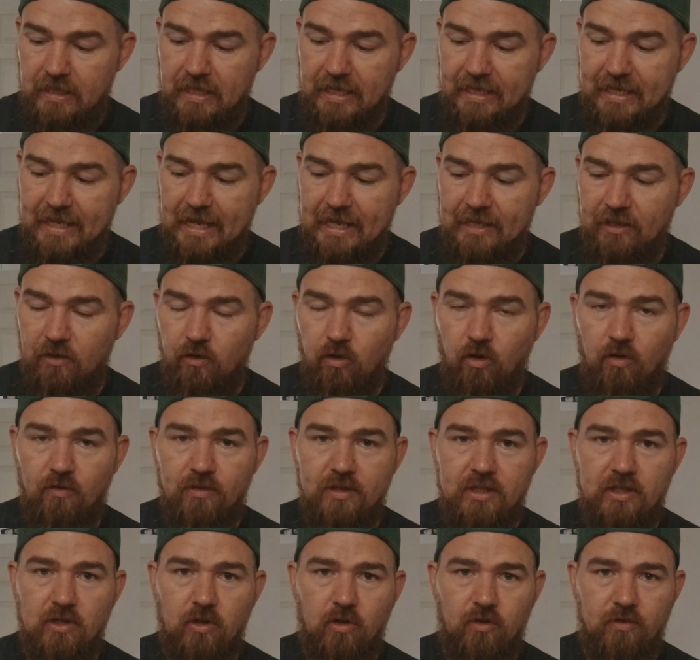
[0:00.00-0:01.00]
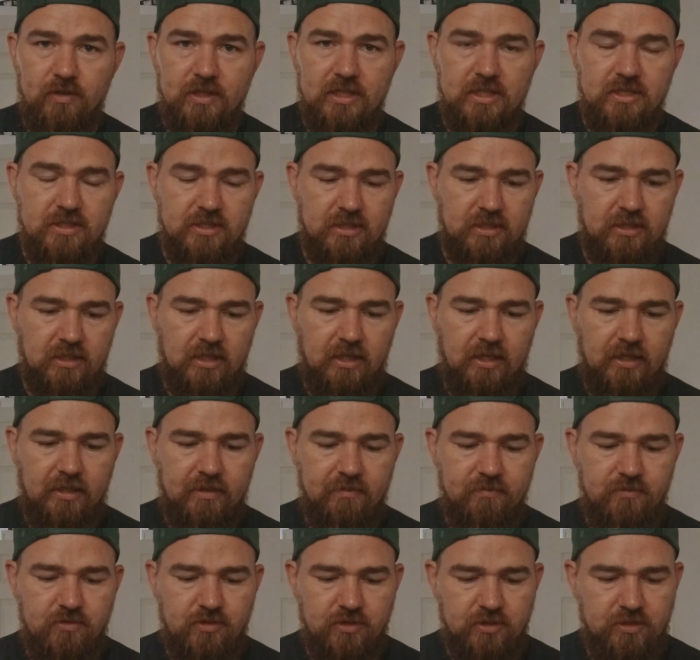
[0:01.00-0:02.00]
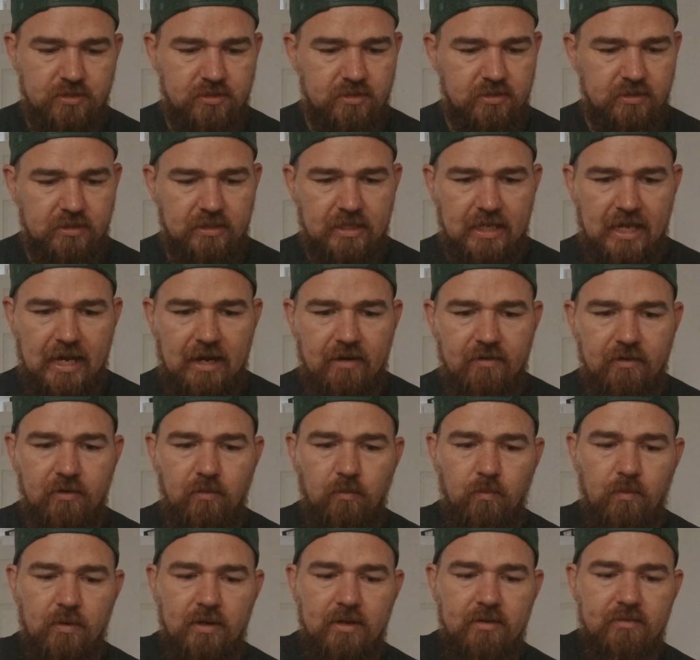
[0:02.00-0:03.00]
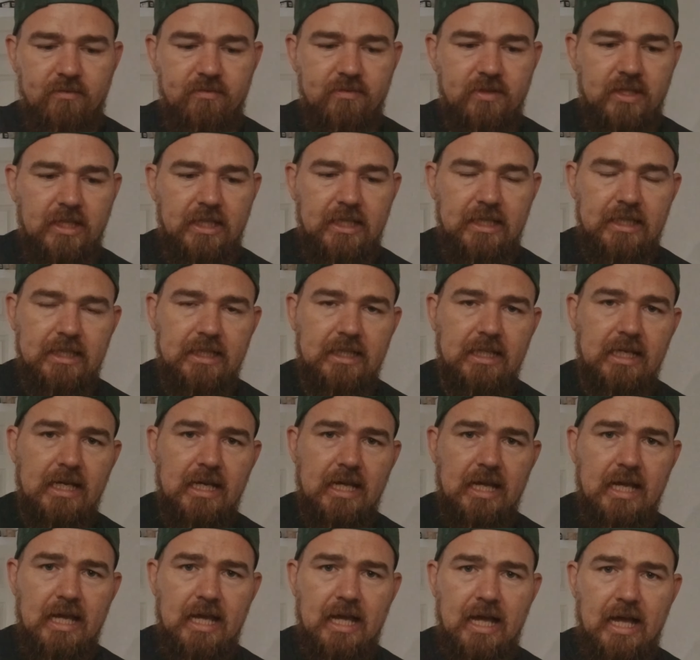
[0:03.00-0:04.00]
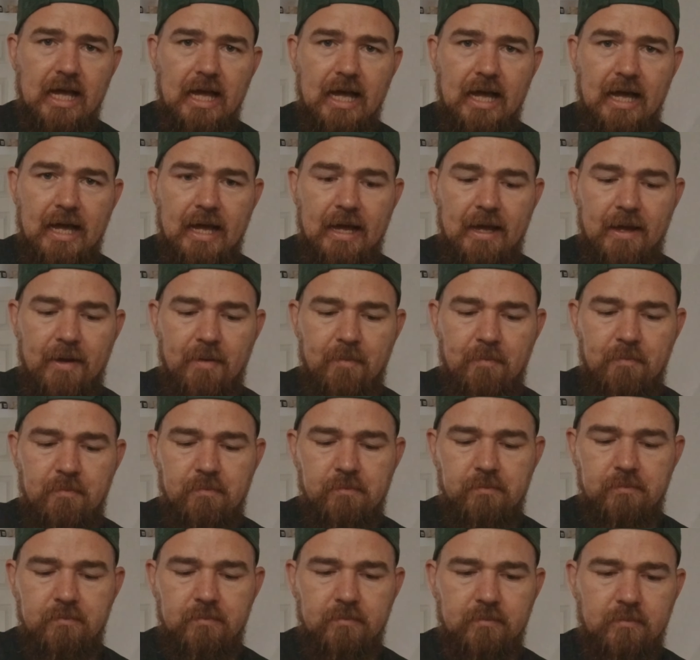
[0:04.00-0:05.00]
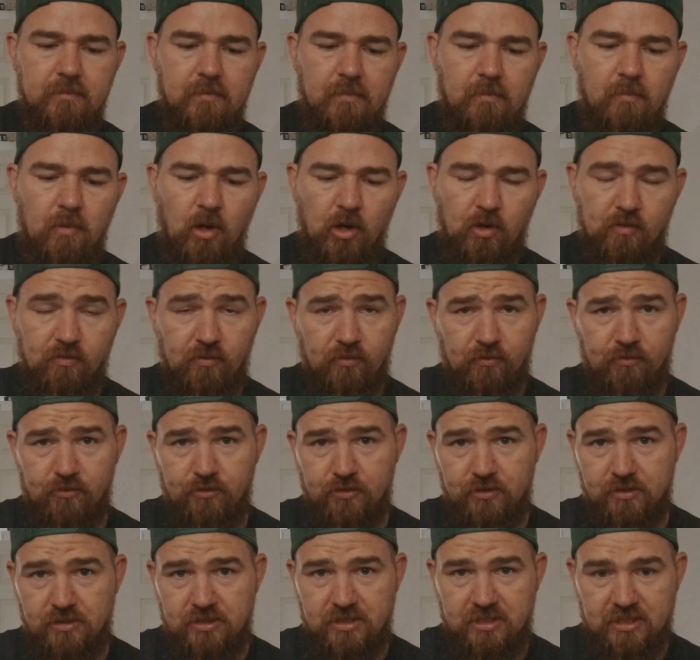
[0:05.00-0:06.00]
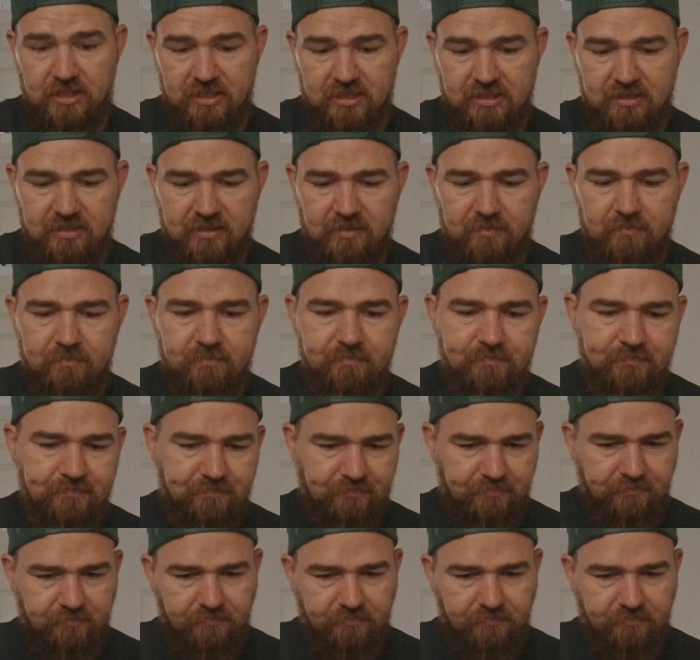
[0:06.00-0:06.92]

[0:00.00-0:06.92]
Again, all these are kind of just inherent with the Micro Four Thirds system.